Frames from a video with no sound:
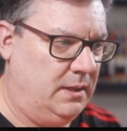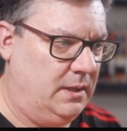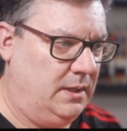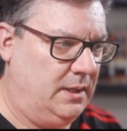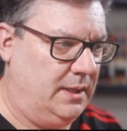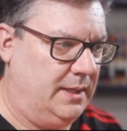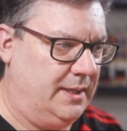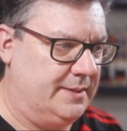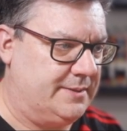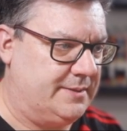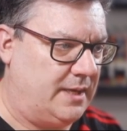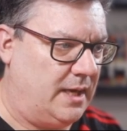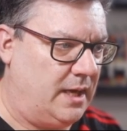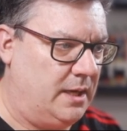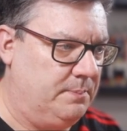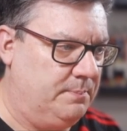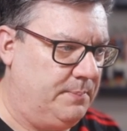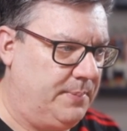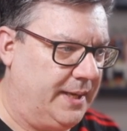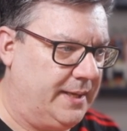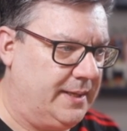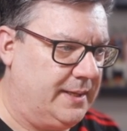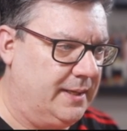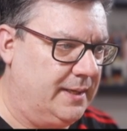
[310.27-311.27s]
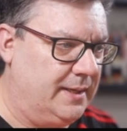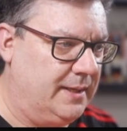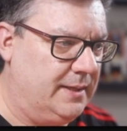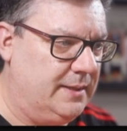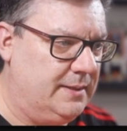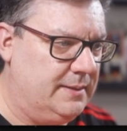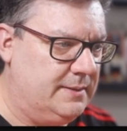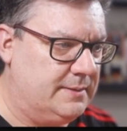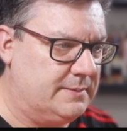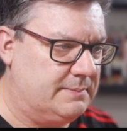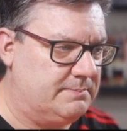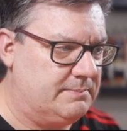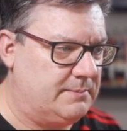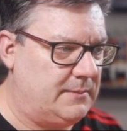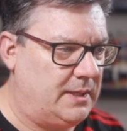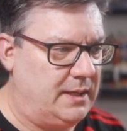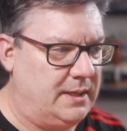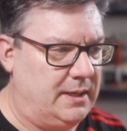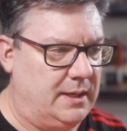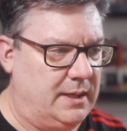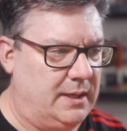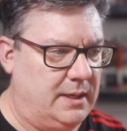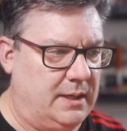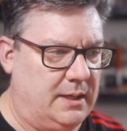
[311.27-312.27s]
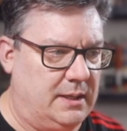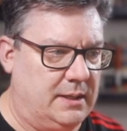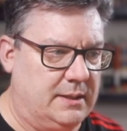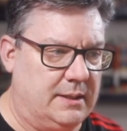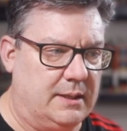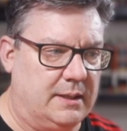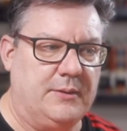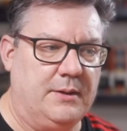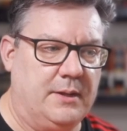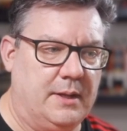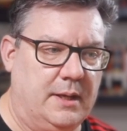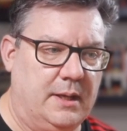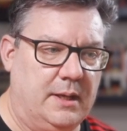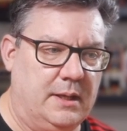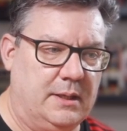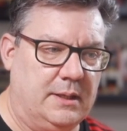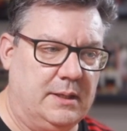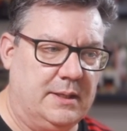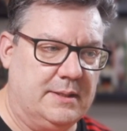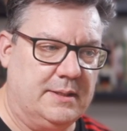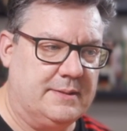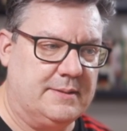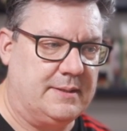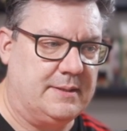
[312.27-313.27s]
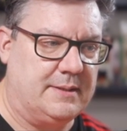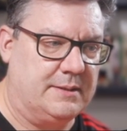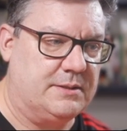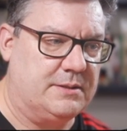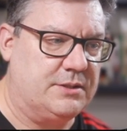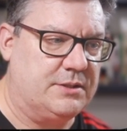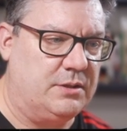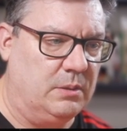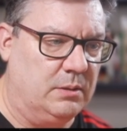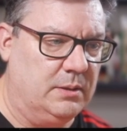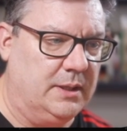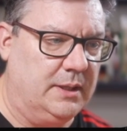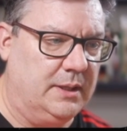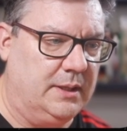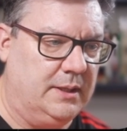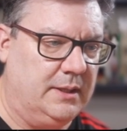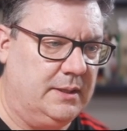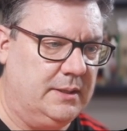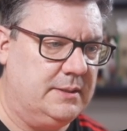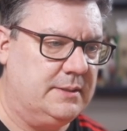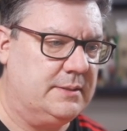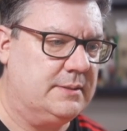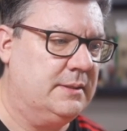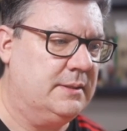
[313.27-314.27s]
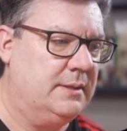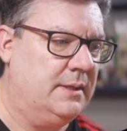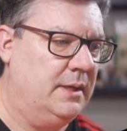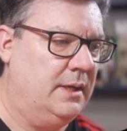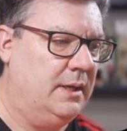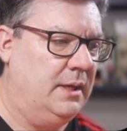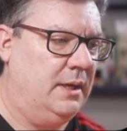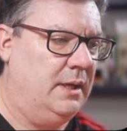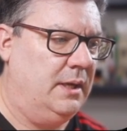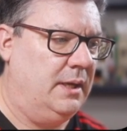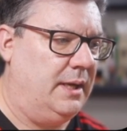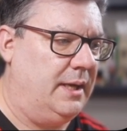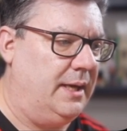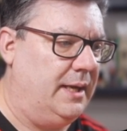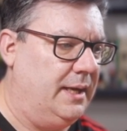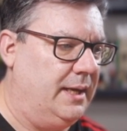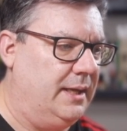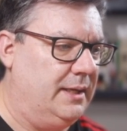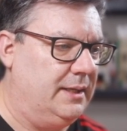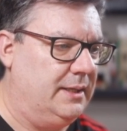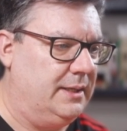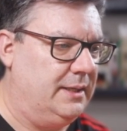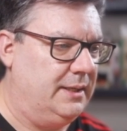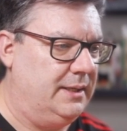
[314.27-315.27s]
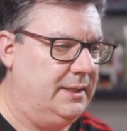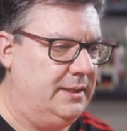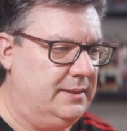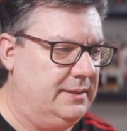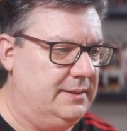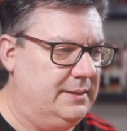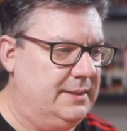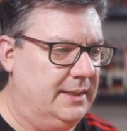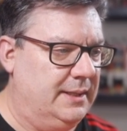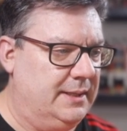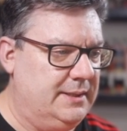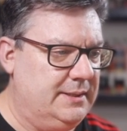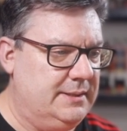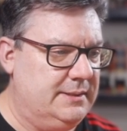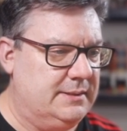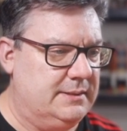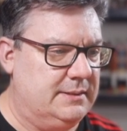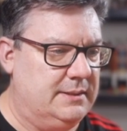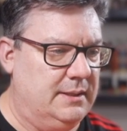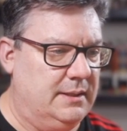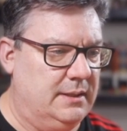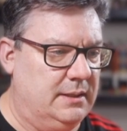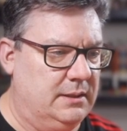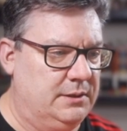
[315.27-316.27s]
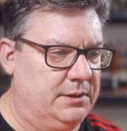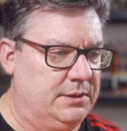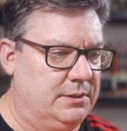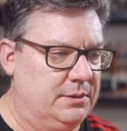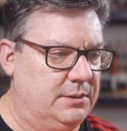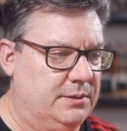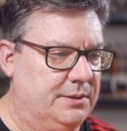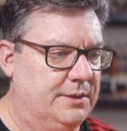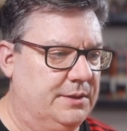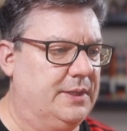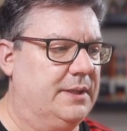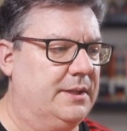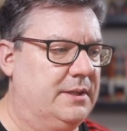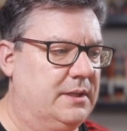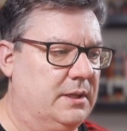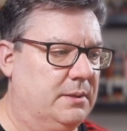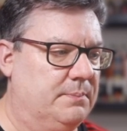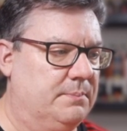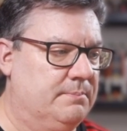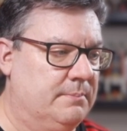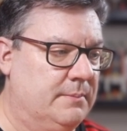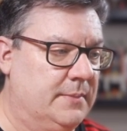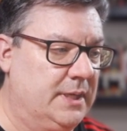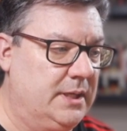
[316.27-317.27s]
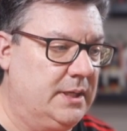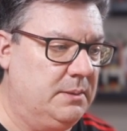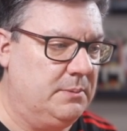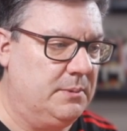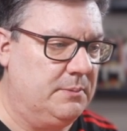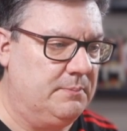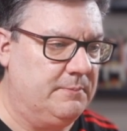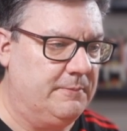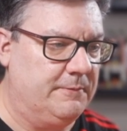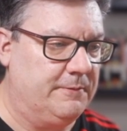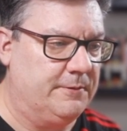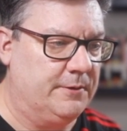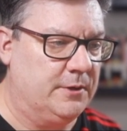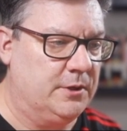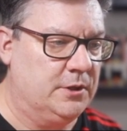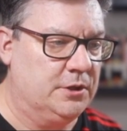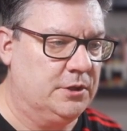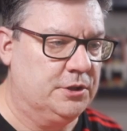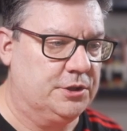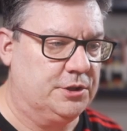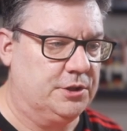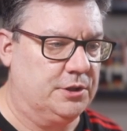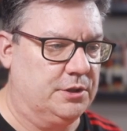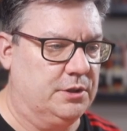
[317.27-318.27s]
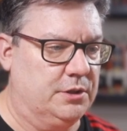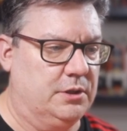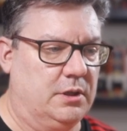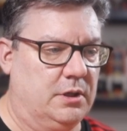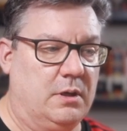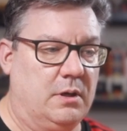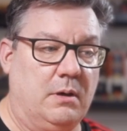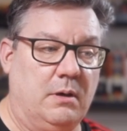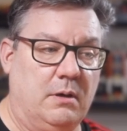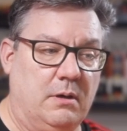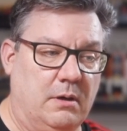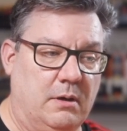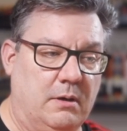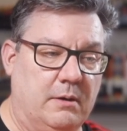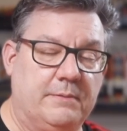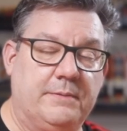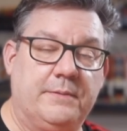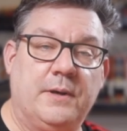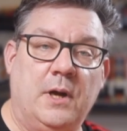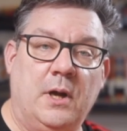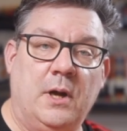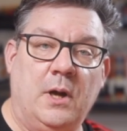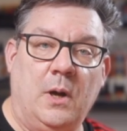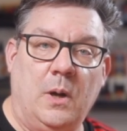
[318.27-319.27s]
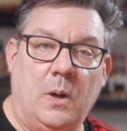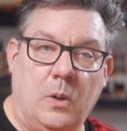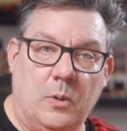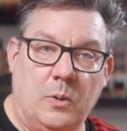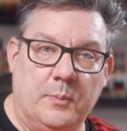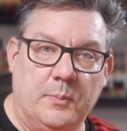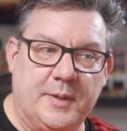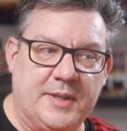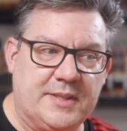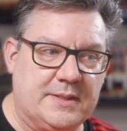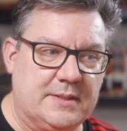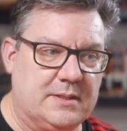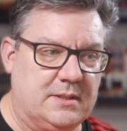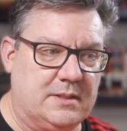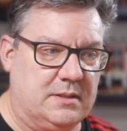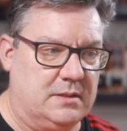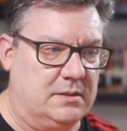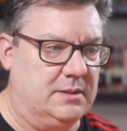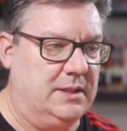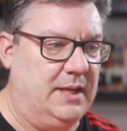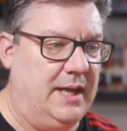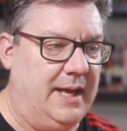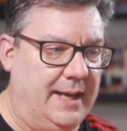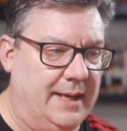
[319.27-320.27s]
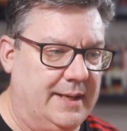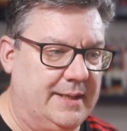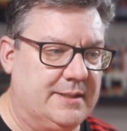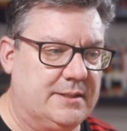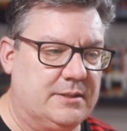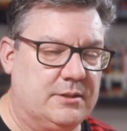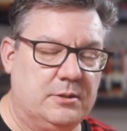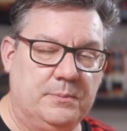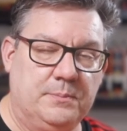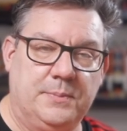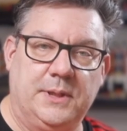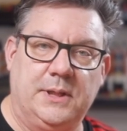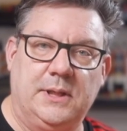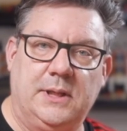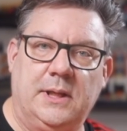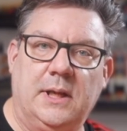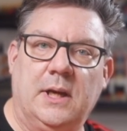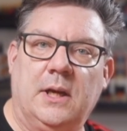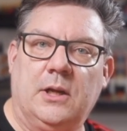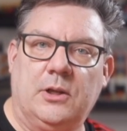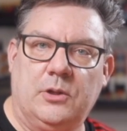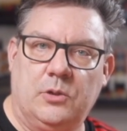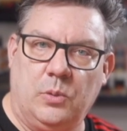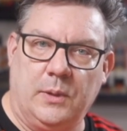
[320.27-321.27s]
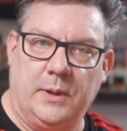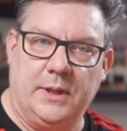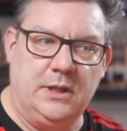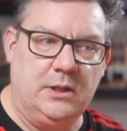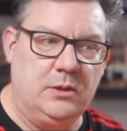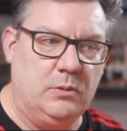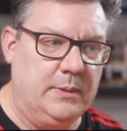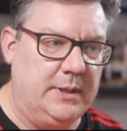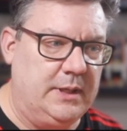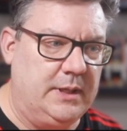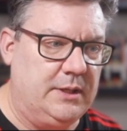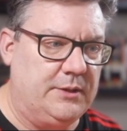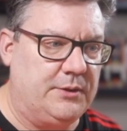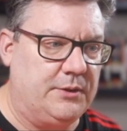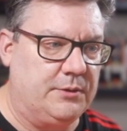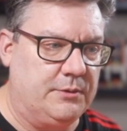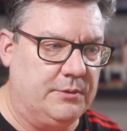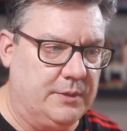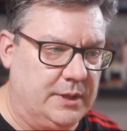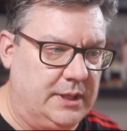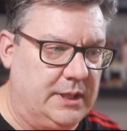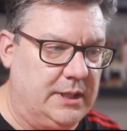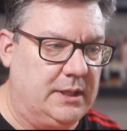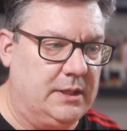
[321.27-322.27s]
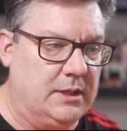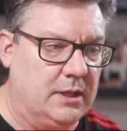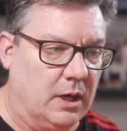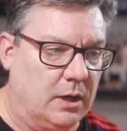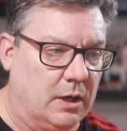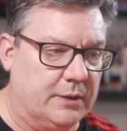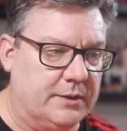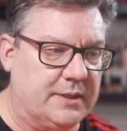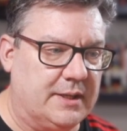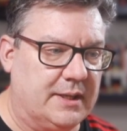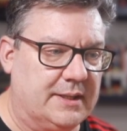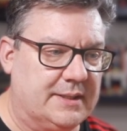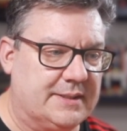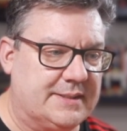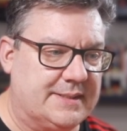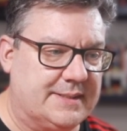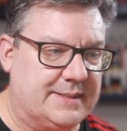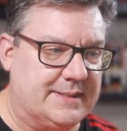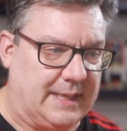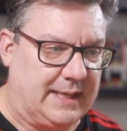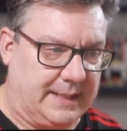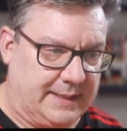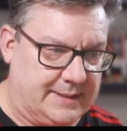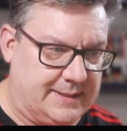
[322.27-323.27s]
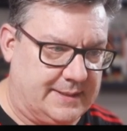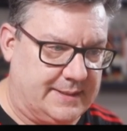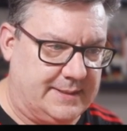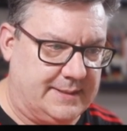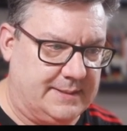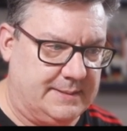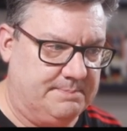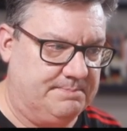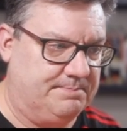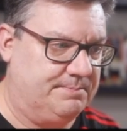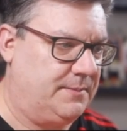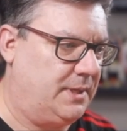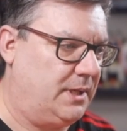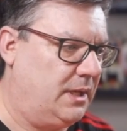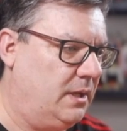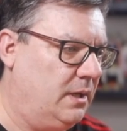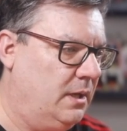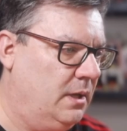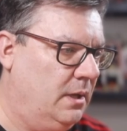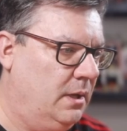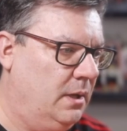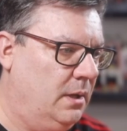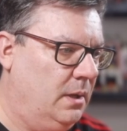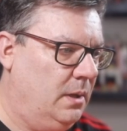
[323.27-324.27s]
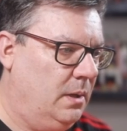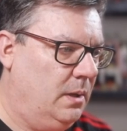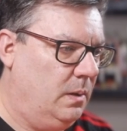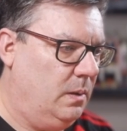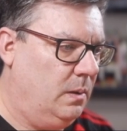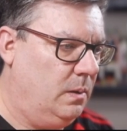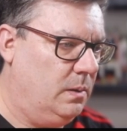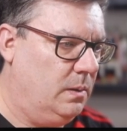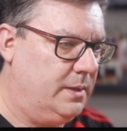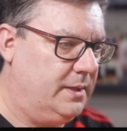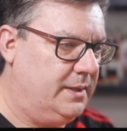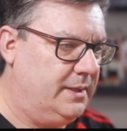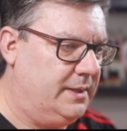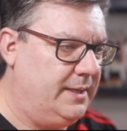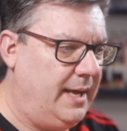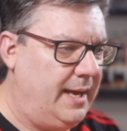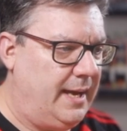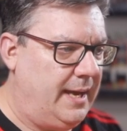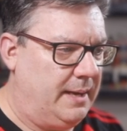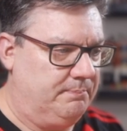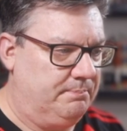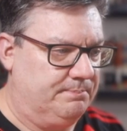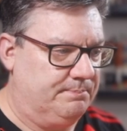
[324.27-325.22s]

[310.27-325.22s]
It's unpacking it and then it's installing it. And it does tell you that the minimum version of Home Assistant has to be 2023.6. Okay.